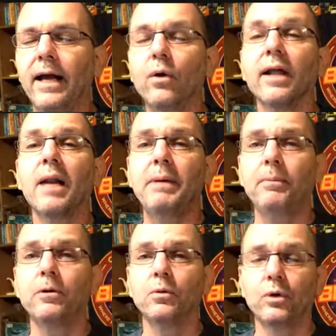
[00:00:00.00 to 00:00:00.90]
know a lot of
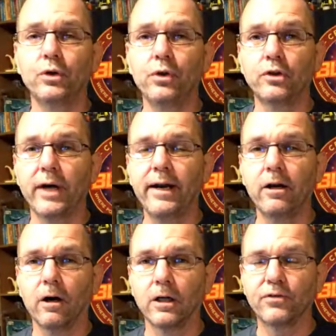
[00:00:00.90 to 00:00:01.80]
people will do the
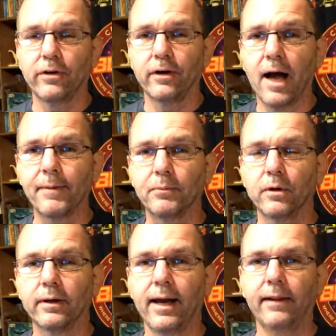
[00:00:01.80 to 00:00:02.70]
trading cards for their comic
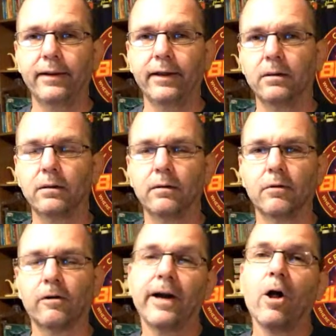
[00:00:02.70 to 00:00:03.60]
book, and they'll
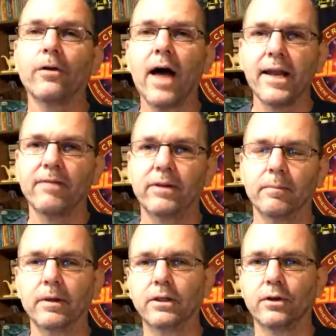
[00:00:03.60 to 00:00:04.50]
create all 9 of
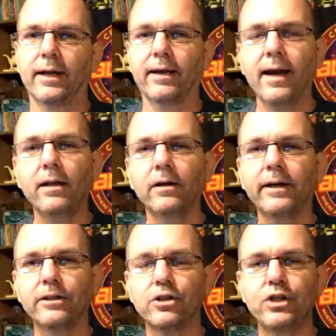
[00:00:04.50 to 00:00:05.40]
them. So like, hey,
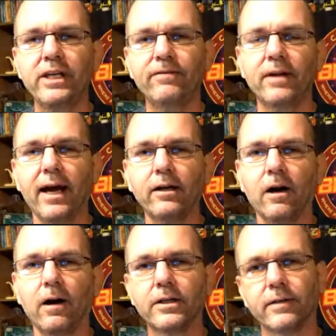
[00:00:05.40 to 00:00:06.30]
look, here's a sheet of 9
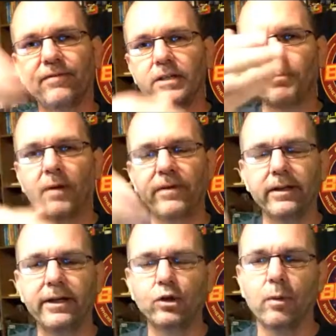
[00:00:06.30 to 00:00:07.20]
cards. It fits
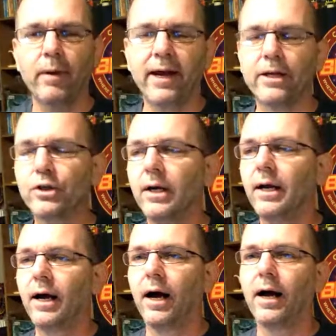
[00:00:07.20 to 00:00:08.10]
perfectly into a page,
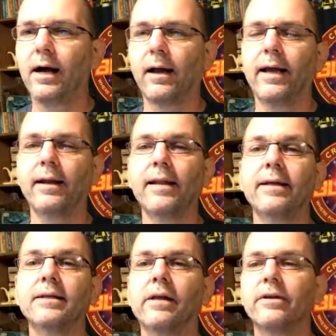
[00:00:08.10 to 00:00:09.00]
and
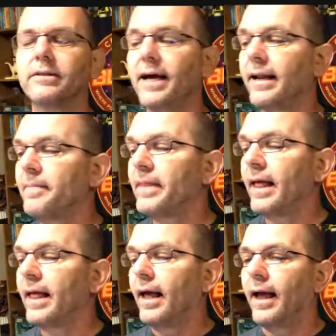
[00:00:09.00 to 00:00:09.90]
they sell the set.
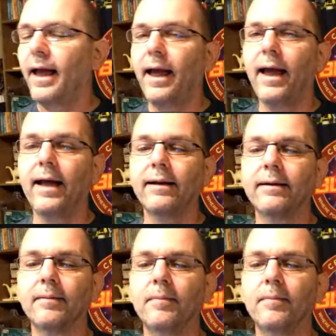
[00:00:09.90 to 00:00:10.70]
And